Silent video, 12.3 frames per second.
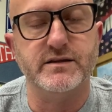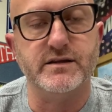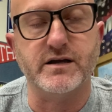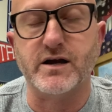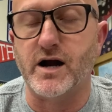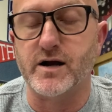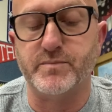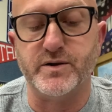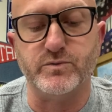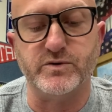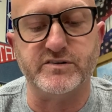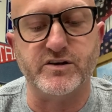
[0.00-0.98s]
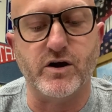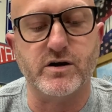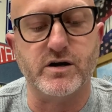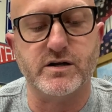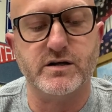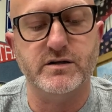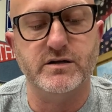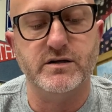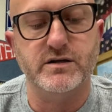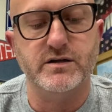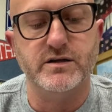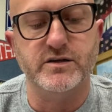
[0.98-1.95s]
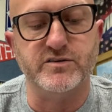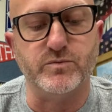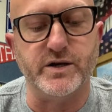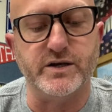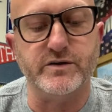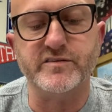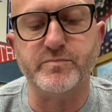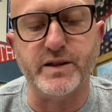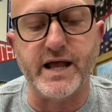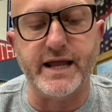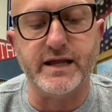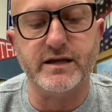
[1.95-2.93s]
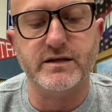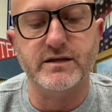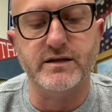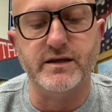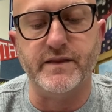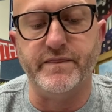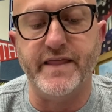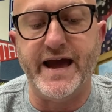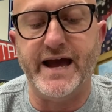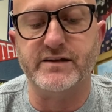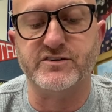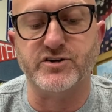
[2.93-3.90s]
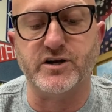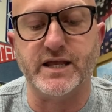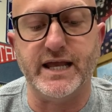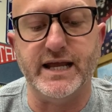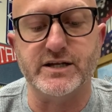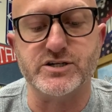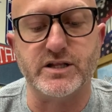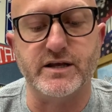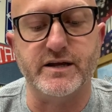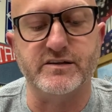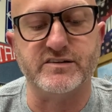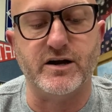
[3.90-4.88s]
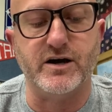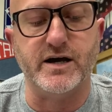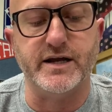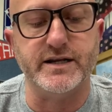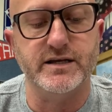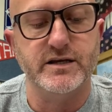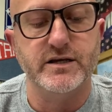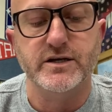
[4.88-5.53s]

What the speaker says: The cockpit was dark, its windows blank, and that struck Angela as odd.